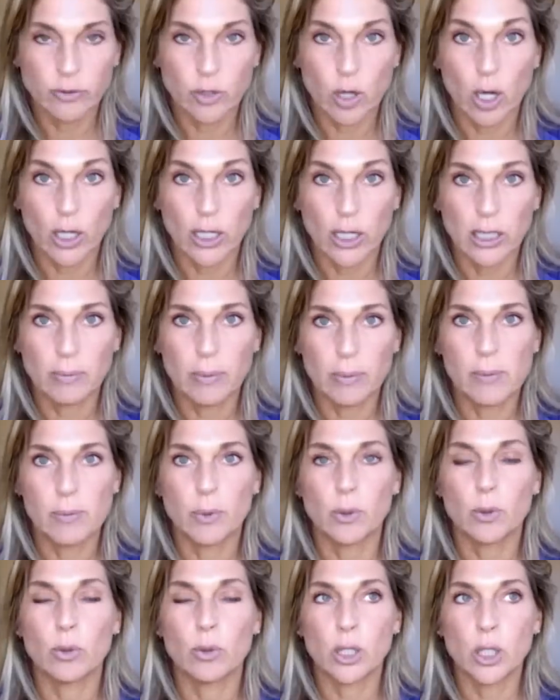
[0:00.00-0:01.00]
of talking to
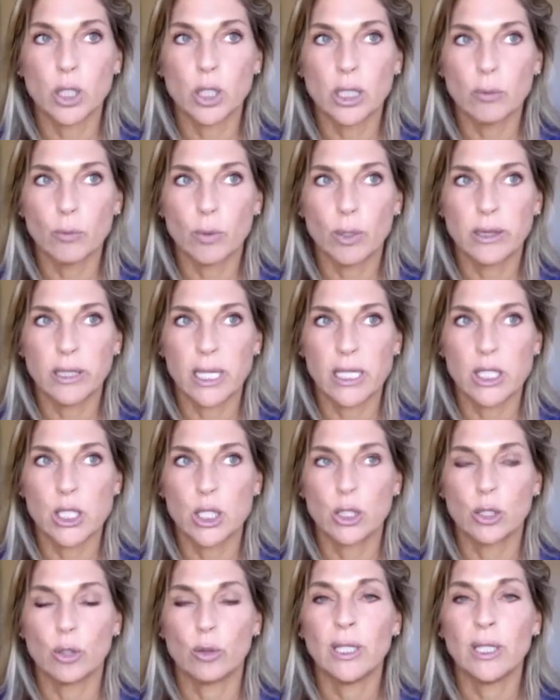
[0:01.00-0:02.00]
people who are good at what they
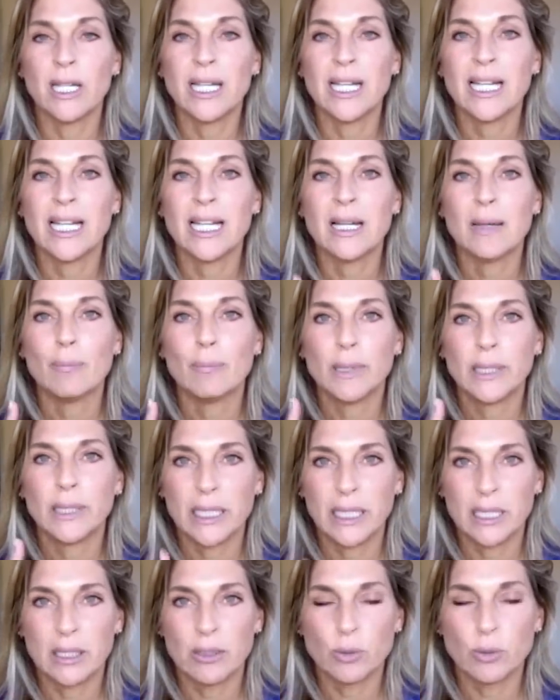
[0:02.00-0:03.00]
do, but
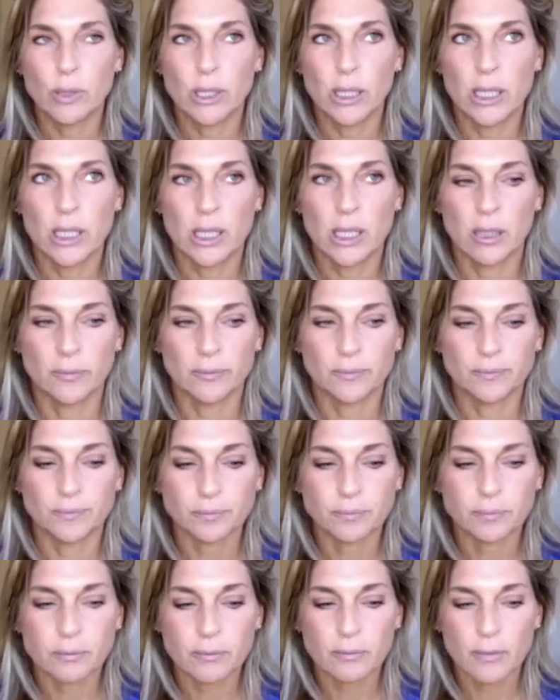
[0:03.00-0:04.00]
here's what I know
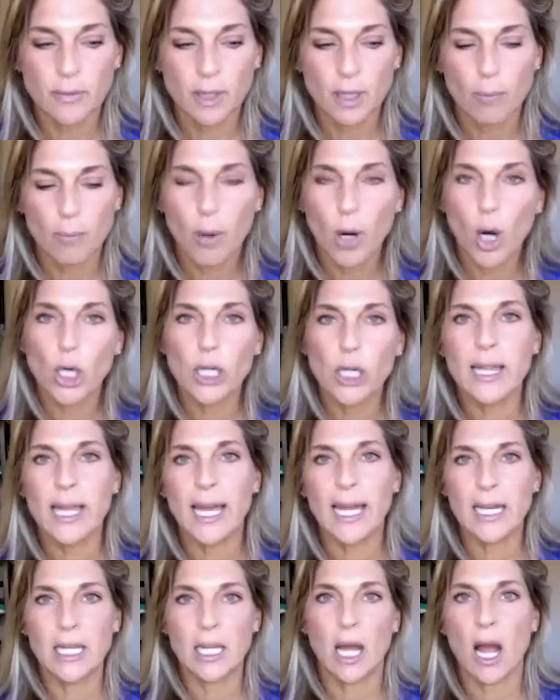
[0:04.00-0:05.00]
part of
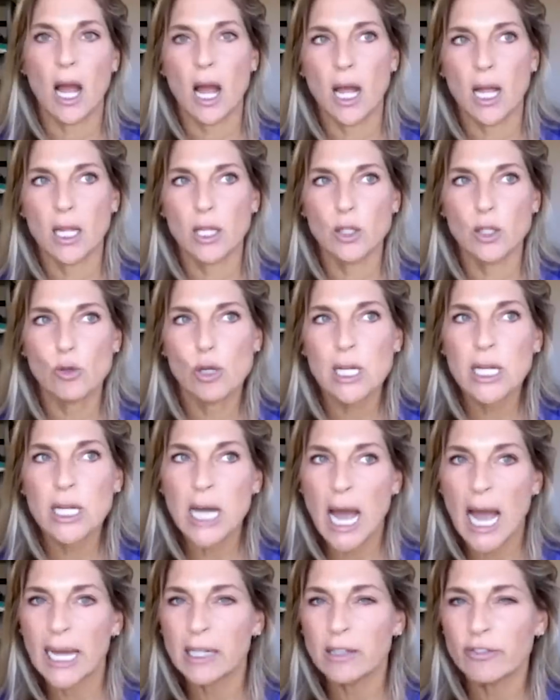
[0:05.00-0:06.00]
that you can
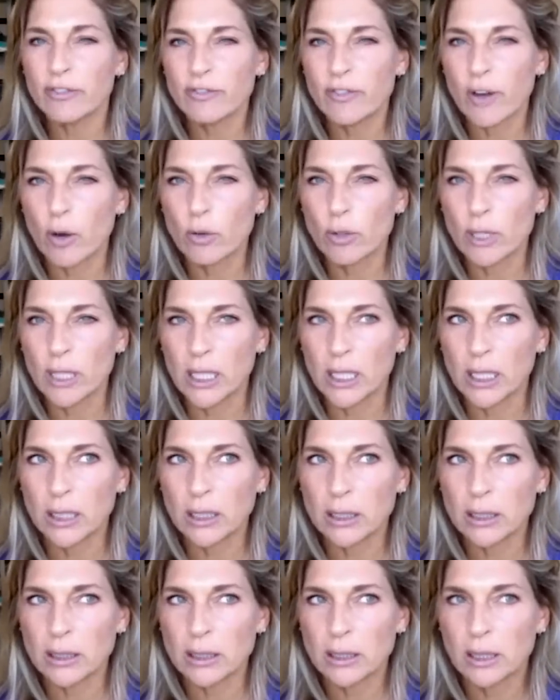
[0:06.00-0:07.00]
kind of phone
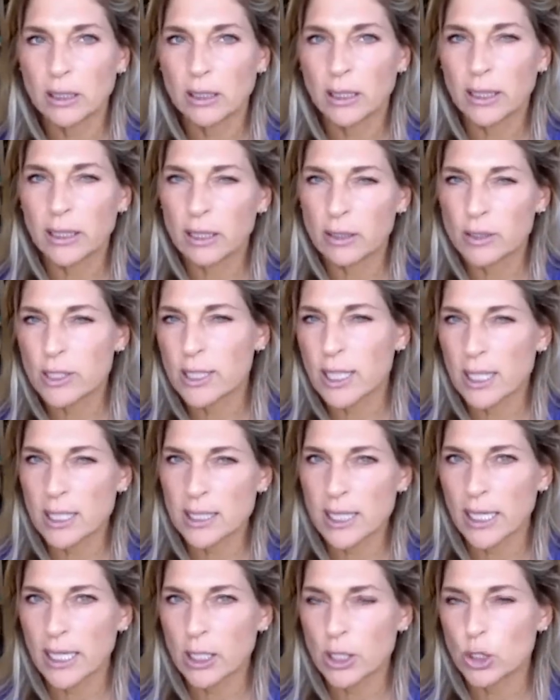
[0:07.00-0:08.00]
in. Like, there's
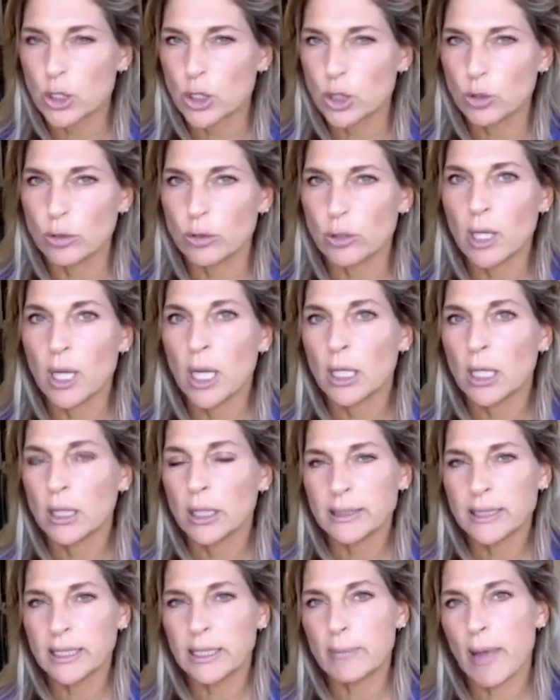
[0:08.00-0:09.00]
things I could do.
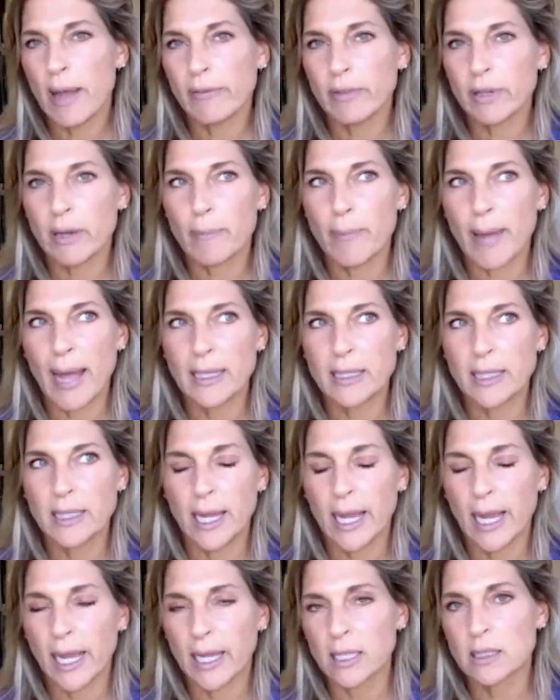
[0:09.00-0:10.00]
Let's say I'm having a bad
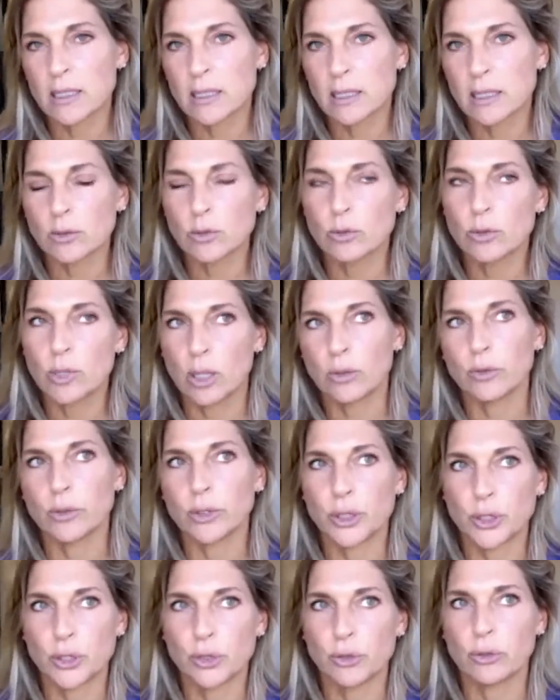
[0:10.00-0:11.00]
day, I could still go to
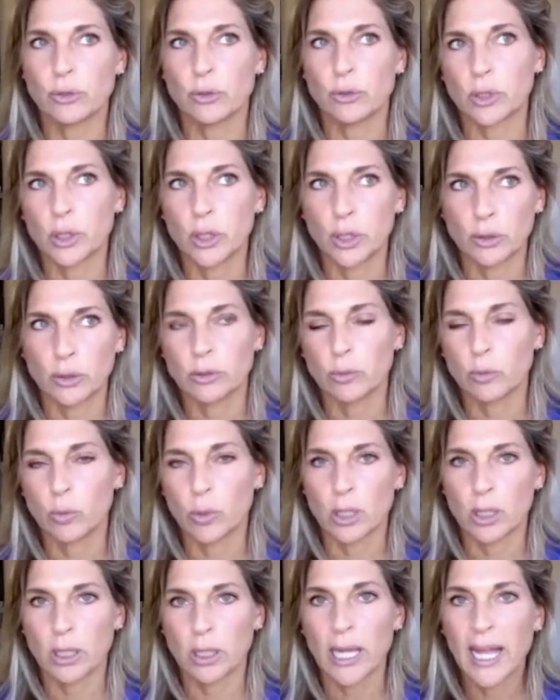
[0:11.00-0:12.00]
a shoot or go to
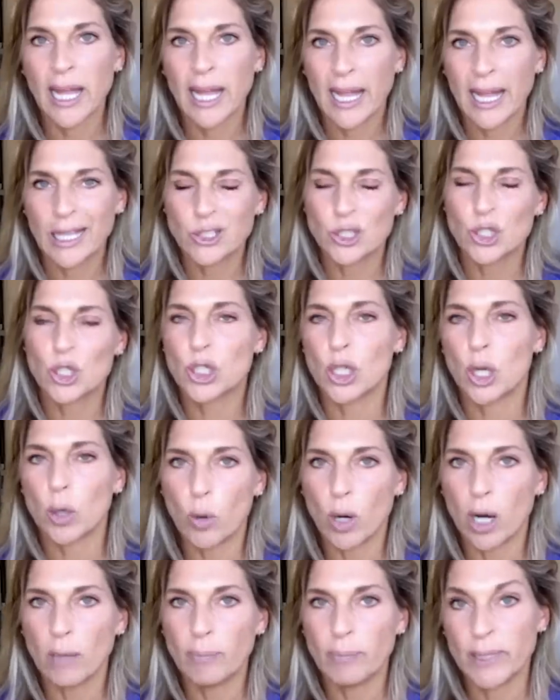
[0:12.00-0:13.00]
work and
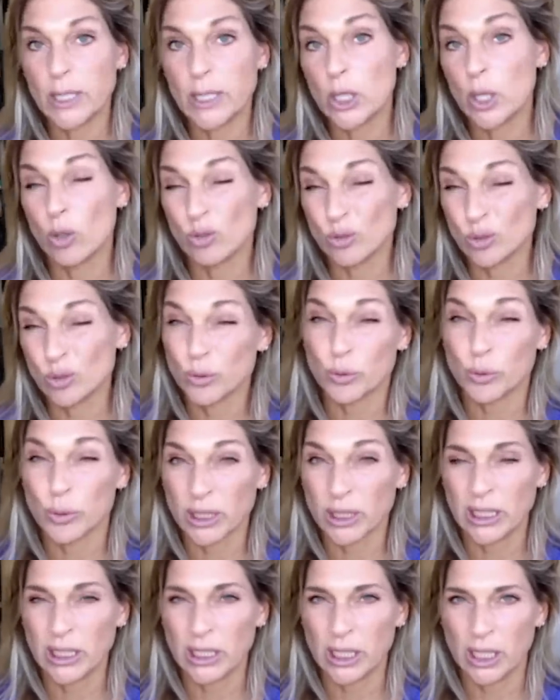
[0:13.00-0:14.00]
show up, and no one
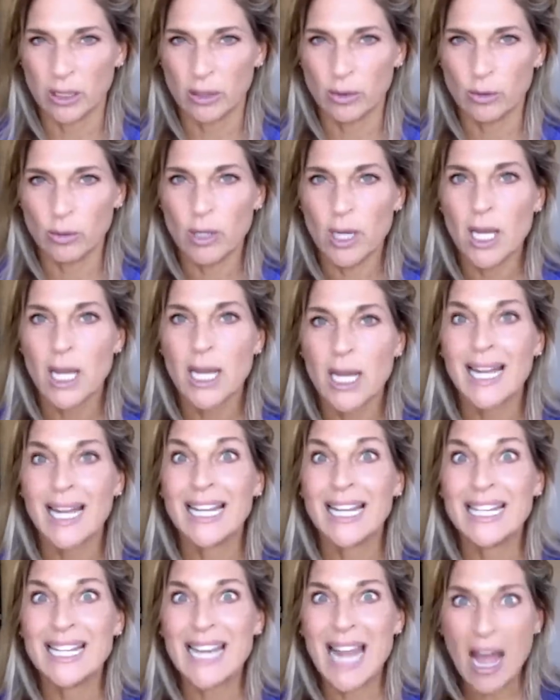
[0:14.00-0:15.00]
really know.
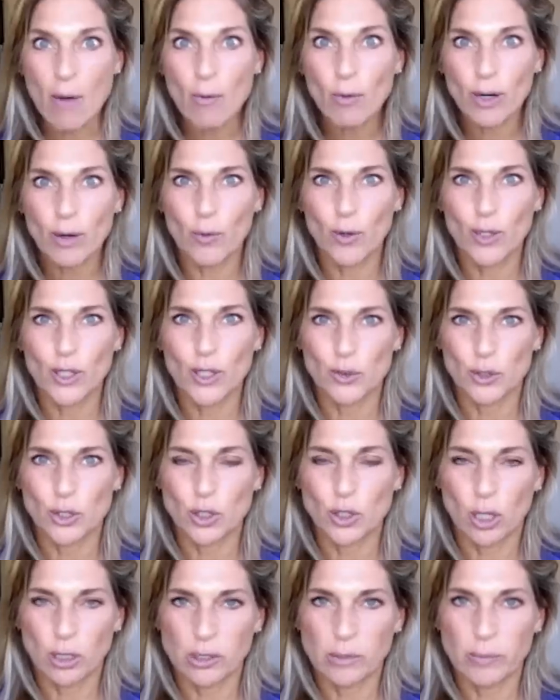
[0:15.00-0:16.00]
Now, what I want to do is
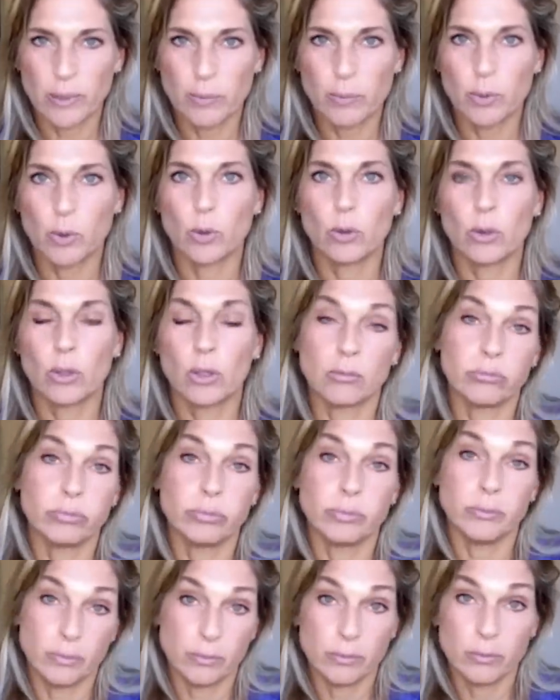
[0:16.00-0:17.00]
talk to people who are
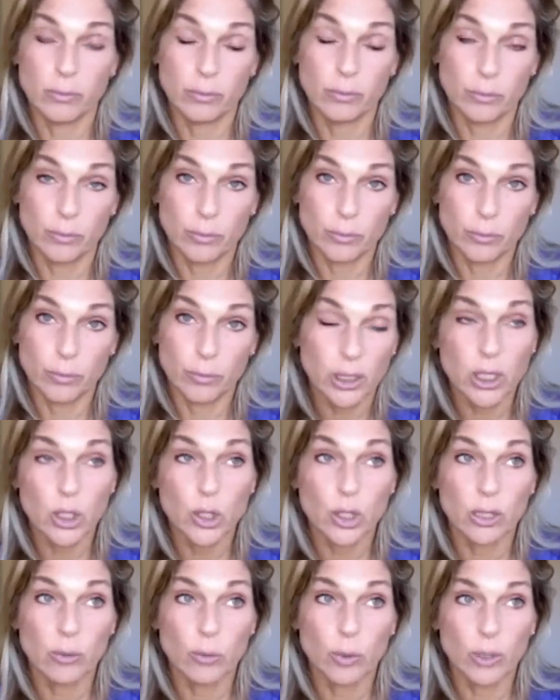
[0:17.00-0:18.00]
really
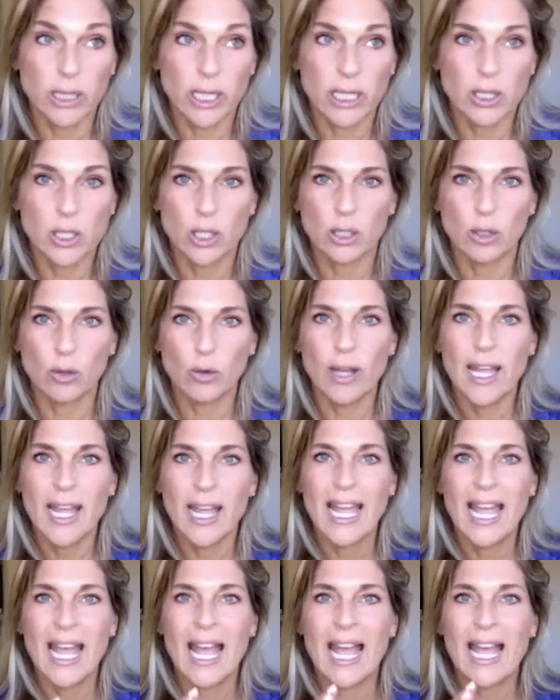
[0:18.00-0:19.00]
good at what they do
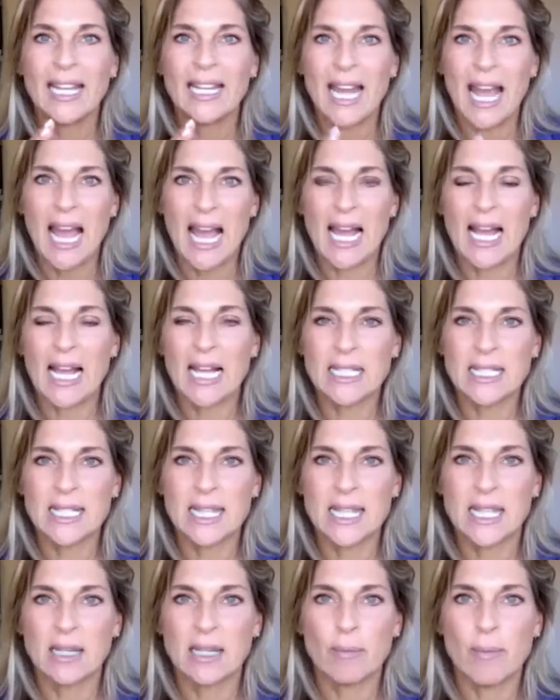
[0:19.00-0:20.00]
and ask
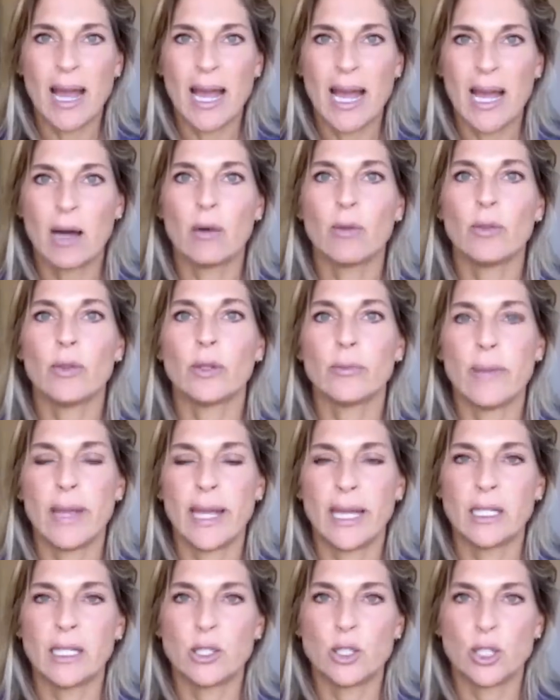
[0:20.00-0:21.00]
them how they're
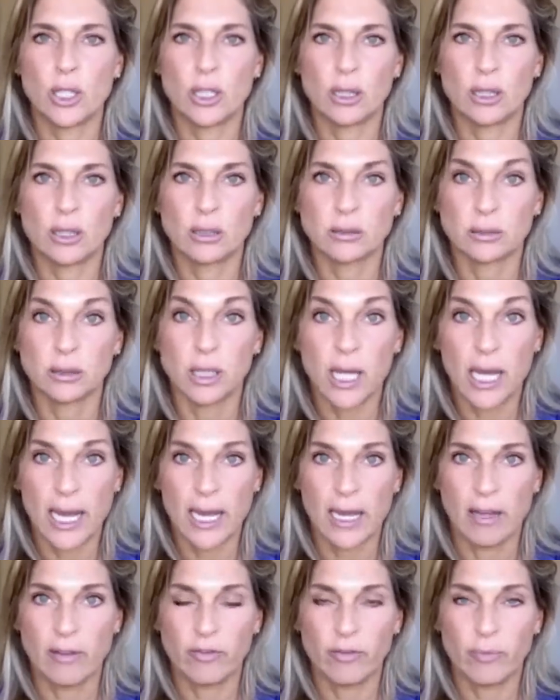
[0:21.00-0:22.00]
managing their
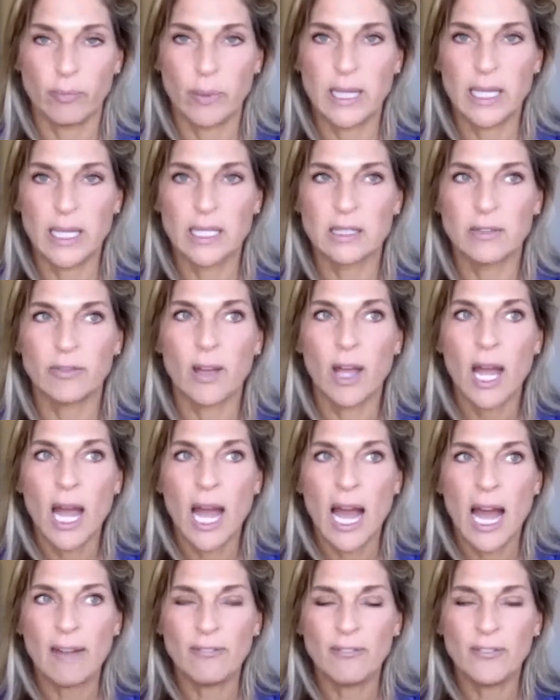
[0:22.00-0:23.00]
life because if
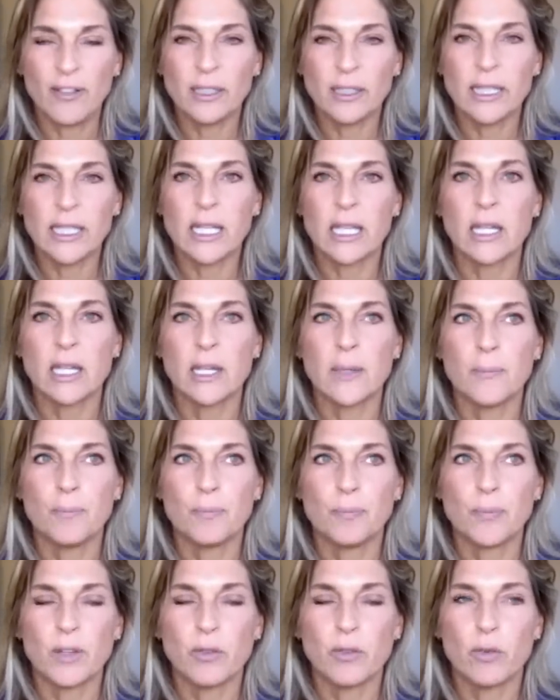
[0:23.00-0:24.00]
i feel like
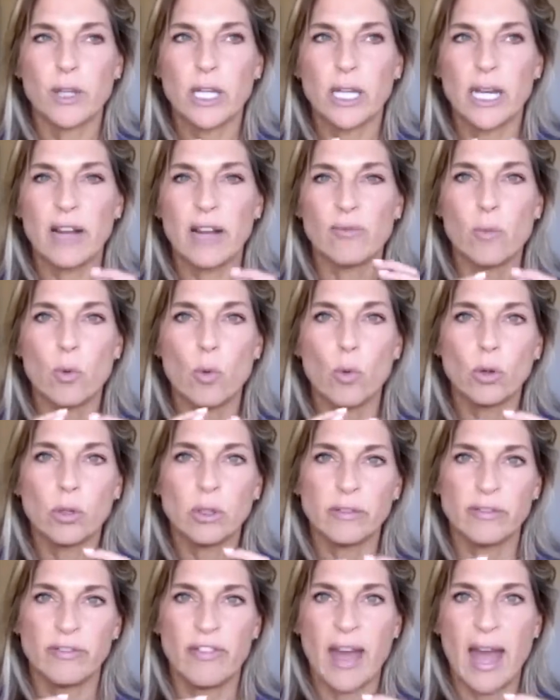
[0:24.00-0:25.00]
if we could have
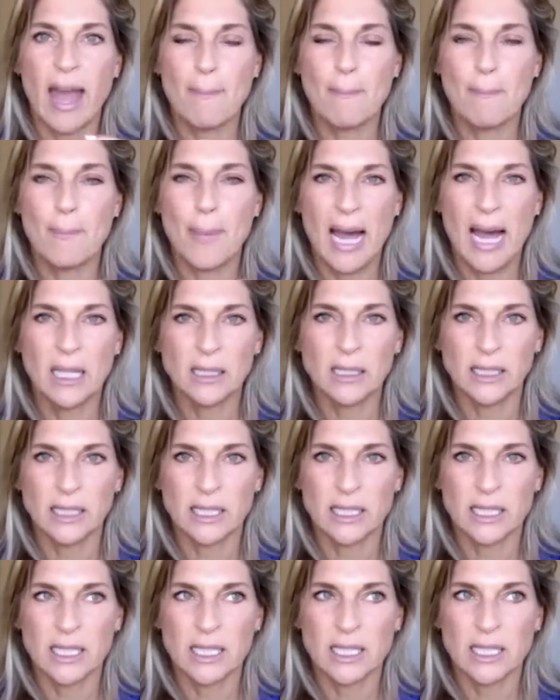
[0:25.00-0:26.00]
more of that
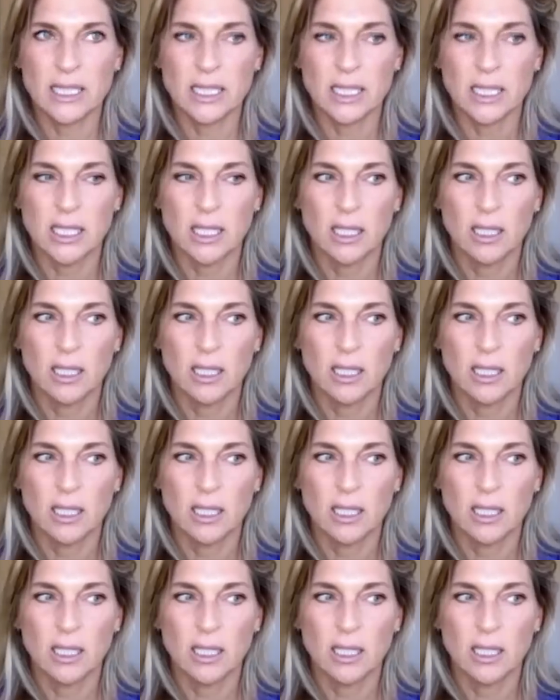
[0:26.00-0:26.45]
balance